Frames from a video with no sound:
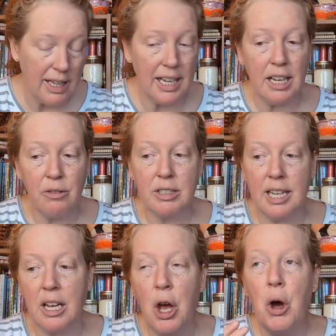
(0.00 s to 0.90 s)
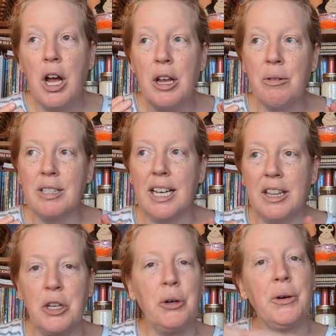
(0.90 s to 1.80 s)
Like it was like
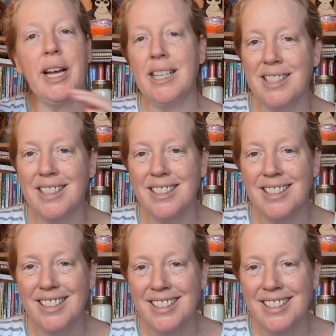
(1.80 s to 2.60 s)
the oasis